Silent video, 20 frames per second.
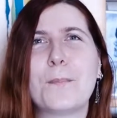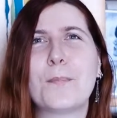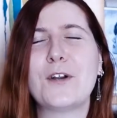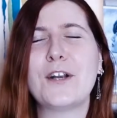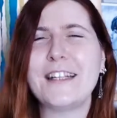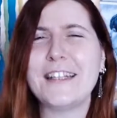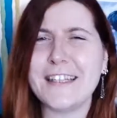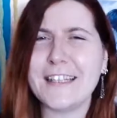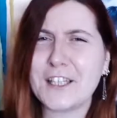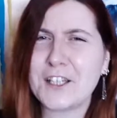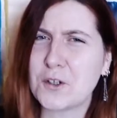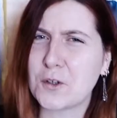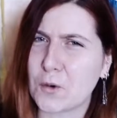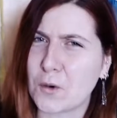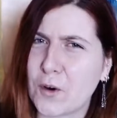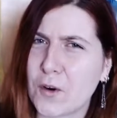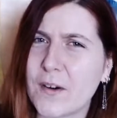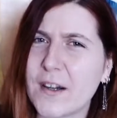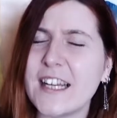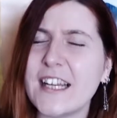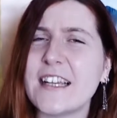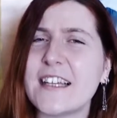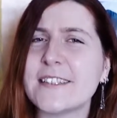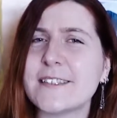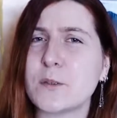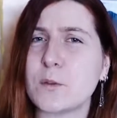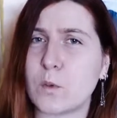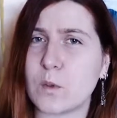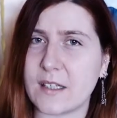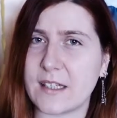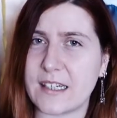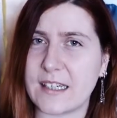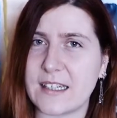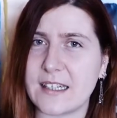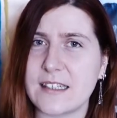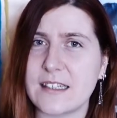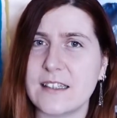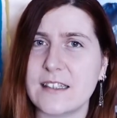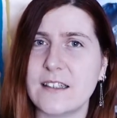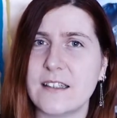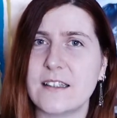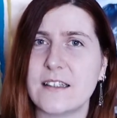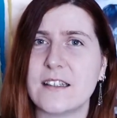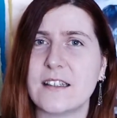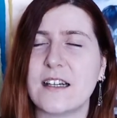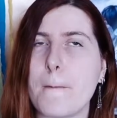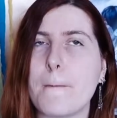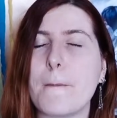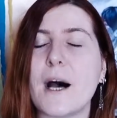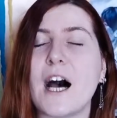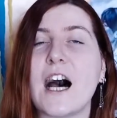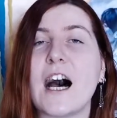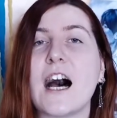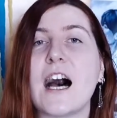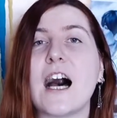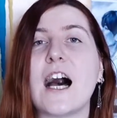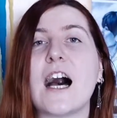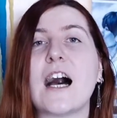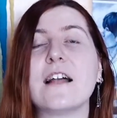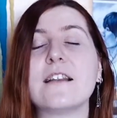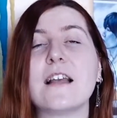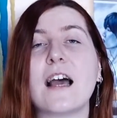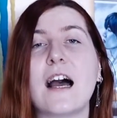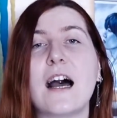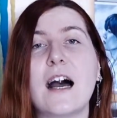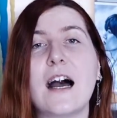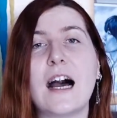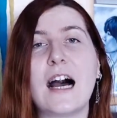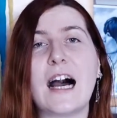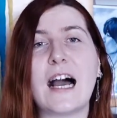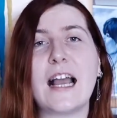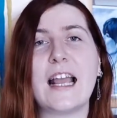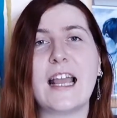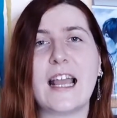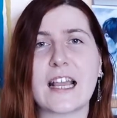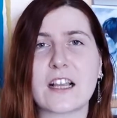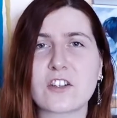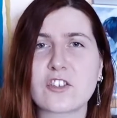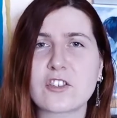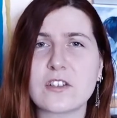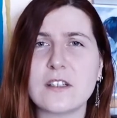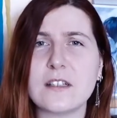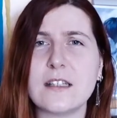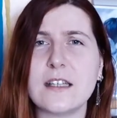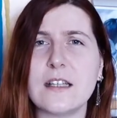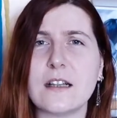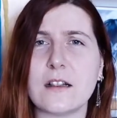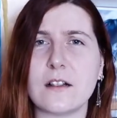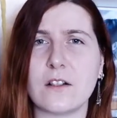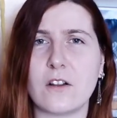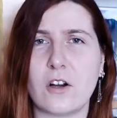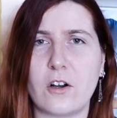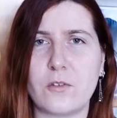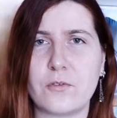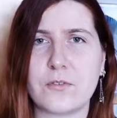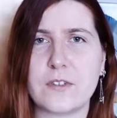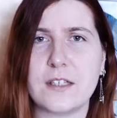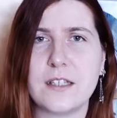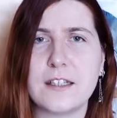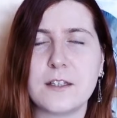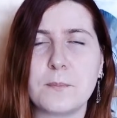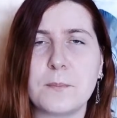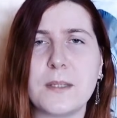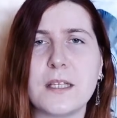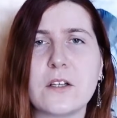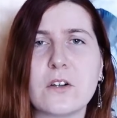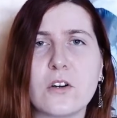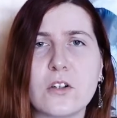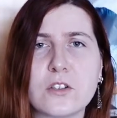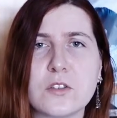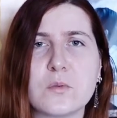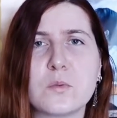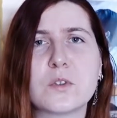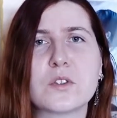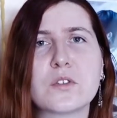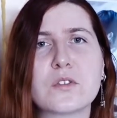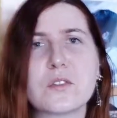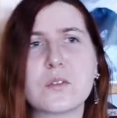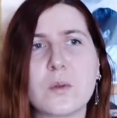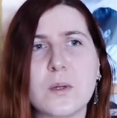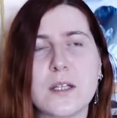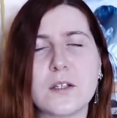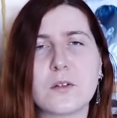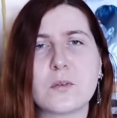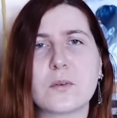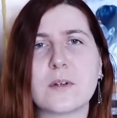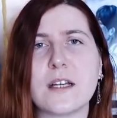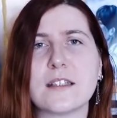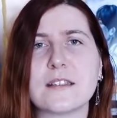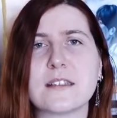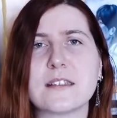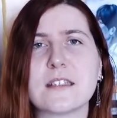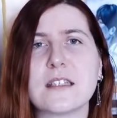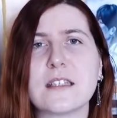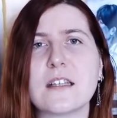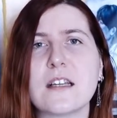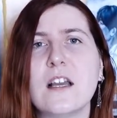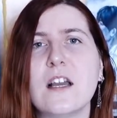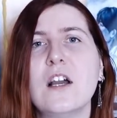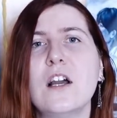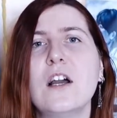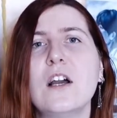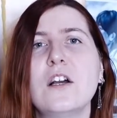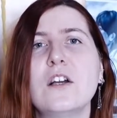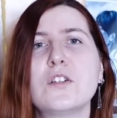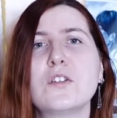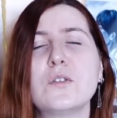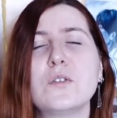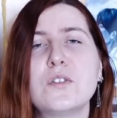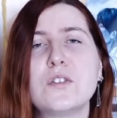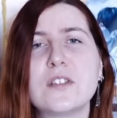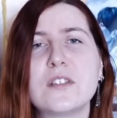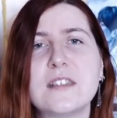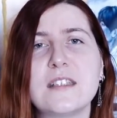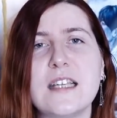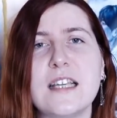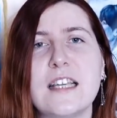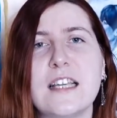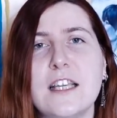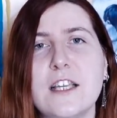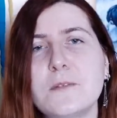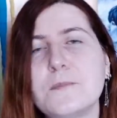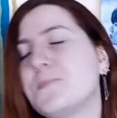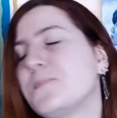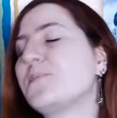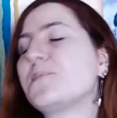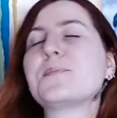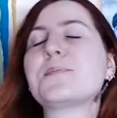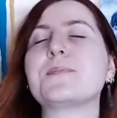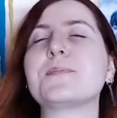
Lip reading: Pretty gory as well, but I actually loved it because it was so interesting to see